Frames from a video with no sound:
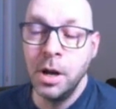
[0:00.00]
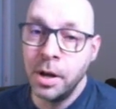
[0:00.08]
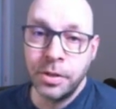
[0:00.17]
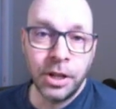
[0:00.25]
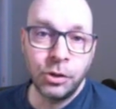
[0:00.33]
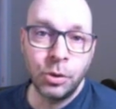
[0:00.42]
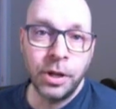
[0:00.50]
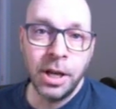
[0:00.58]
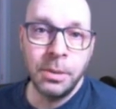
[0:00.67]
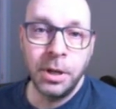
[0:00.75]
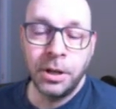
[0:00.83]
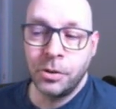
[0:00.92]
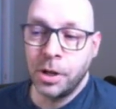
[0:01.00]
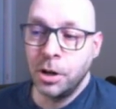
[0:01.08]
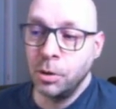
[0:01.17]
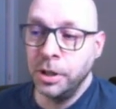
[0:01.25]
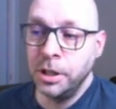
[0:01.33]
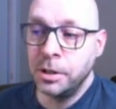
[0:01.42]
That's okay because I
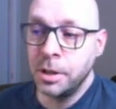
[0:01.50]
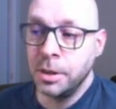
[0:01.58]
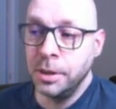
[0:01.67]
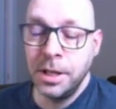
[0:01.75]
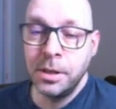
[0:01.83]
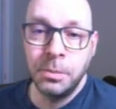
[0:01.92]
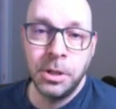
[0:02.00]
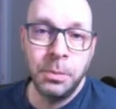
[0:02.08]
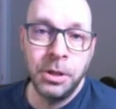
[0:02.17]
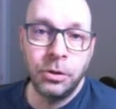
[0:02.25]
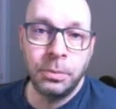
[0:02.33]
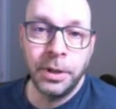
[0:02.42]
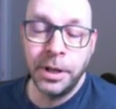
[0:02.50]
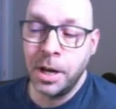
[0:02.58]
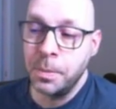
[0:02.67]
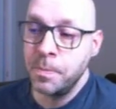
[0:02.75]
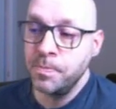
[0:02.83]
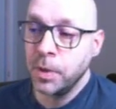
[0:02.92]
don't need them to be split up.